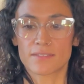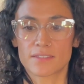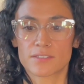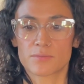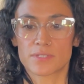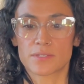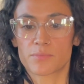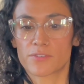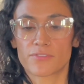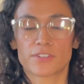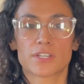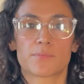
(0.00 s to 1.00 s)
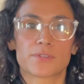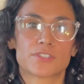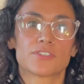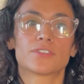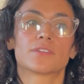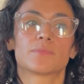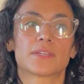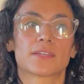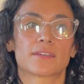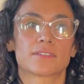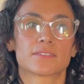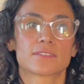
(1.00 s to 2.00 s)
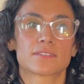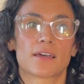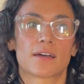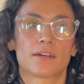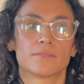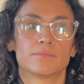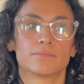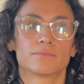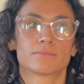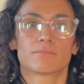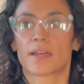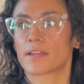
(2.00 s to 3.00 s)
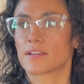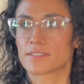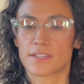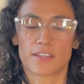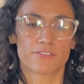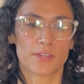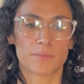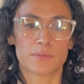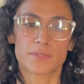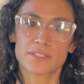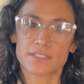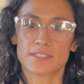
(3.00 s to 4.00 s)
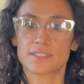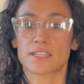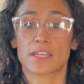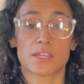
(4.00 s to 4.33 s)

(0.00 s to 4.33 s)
This was the perfect opportunity because my cousin had a family business.